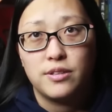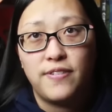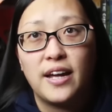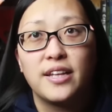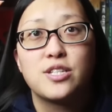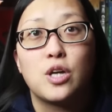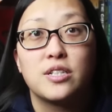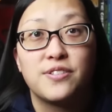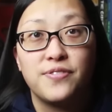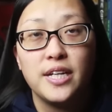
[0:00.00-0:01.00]
finally
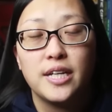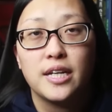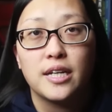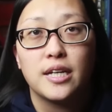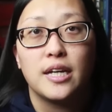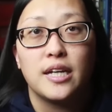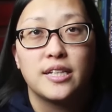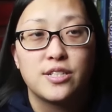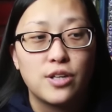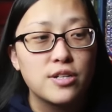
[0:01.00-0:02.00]
starts feeding,
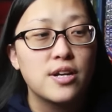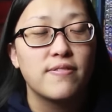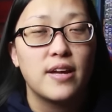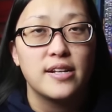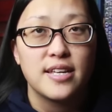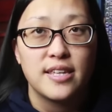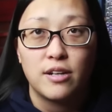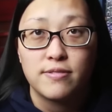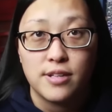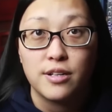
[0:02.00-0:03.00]
it starts off nice, and then
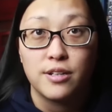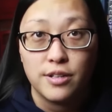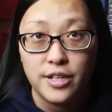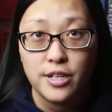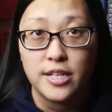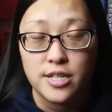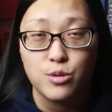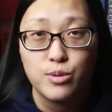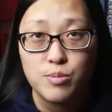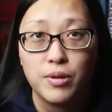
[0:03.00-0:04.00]
all of a sudden, he gets
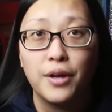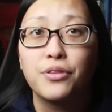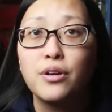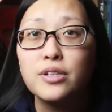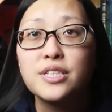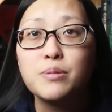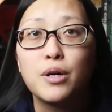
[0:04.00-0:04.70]
into his bloodthirsty